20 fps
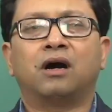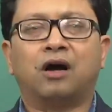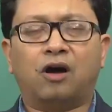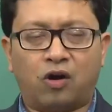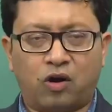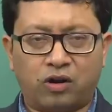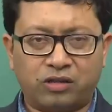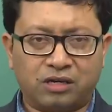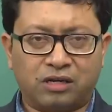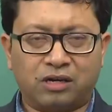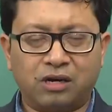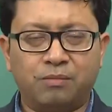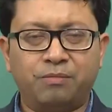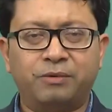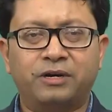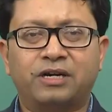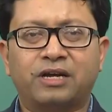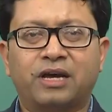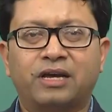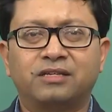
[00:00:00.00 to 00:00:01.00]
or the
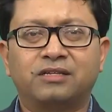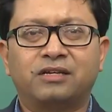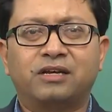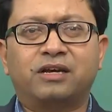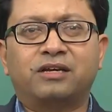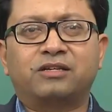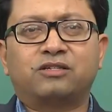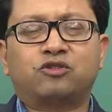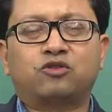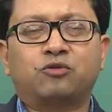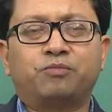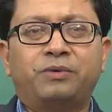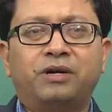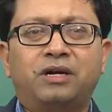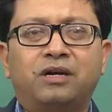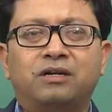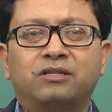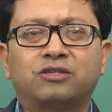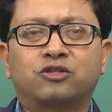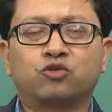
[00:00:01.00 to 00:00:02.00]
government idea is to
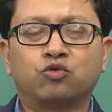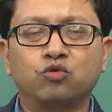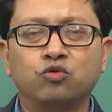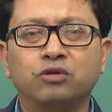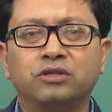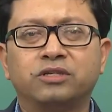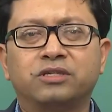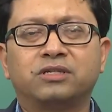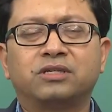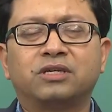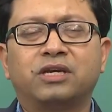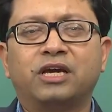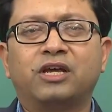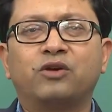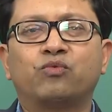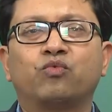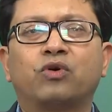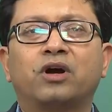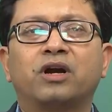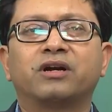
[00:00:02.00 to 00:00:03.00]
build schools
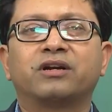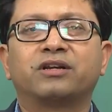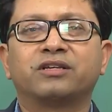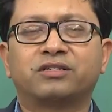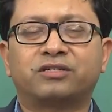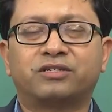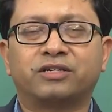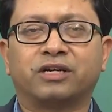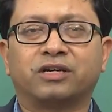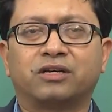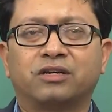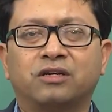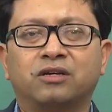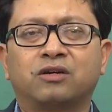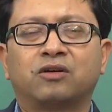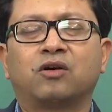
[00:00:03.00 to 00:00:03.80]
in one district,